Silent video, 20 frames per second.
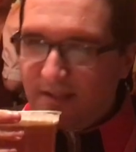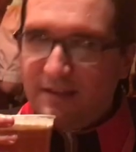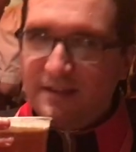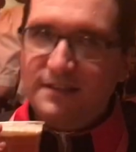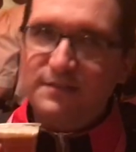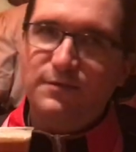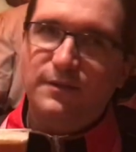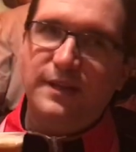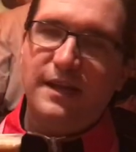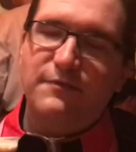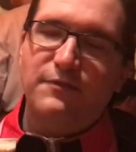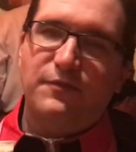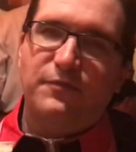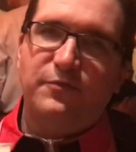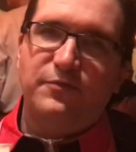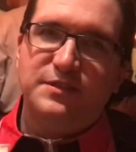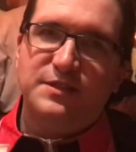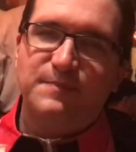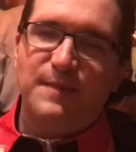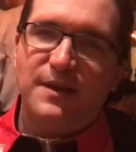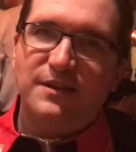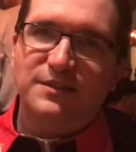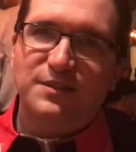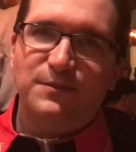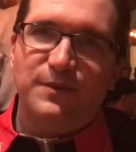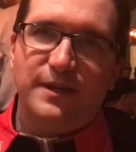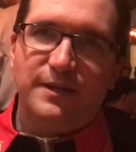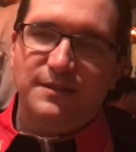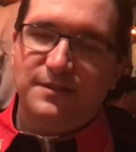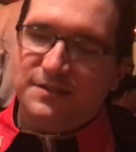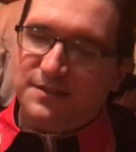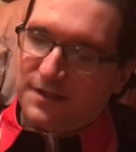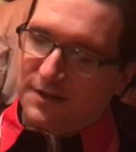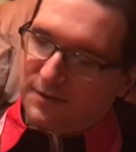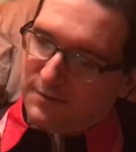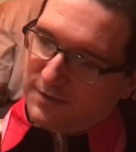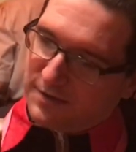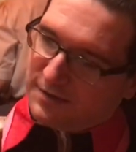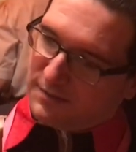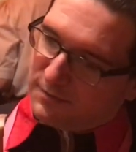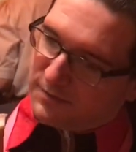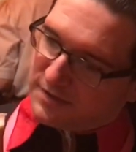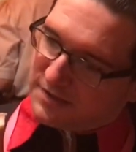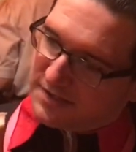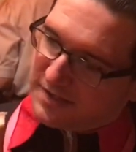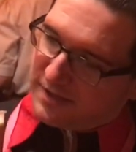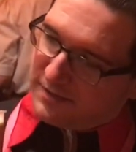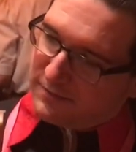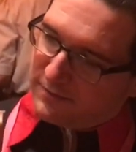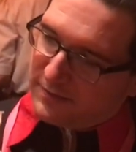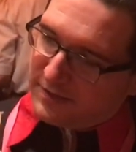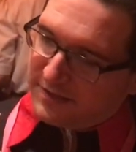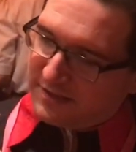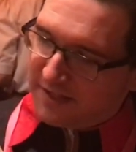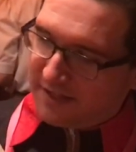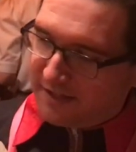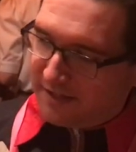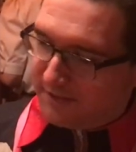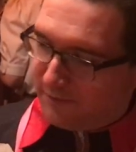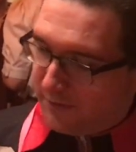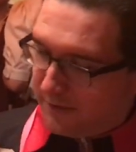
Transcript: Doesn't really have a smell to it, so we'll see when we get into